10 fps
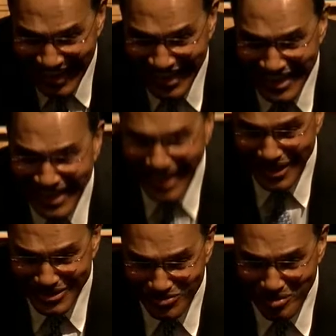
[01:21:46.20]
I get
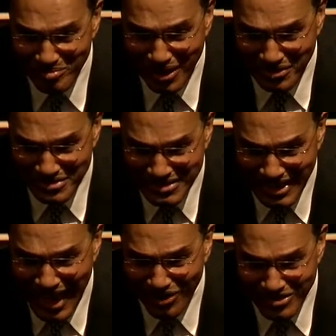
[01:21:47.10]
letters from mothers
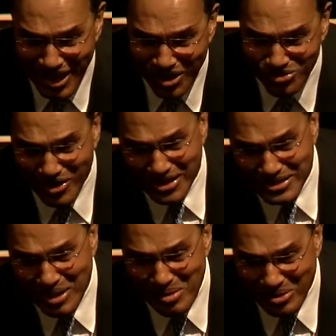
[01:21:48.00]
saying, how dare you try to
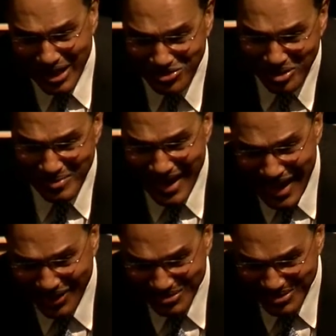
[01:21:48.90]
tell me what I do in my
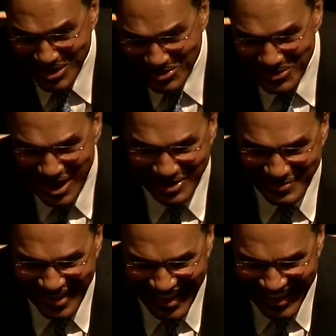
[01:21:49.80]
house? Wait a
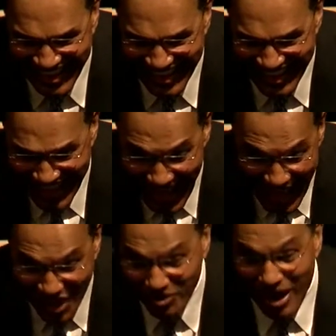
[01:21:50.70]
minute.
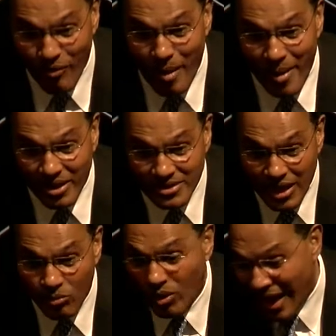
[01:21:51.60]
And you know what I write back and
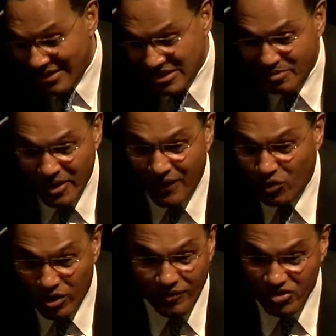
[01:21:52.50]
say, well, I just mean if
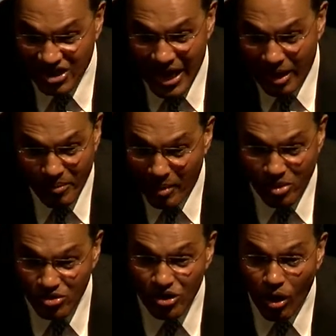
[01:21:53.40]
you love your child, maybe
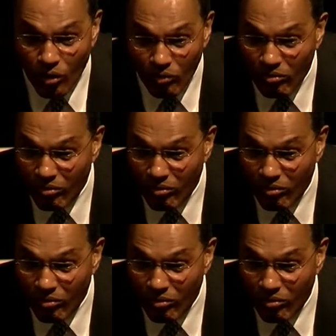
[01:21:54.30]
you don't.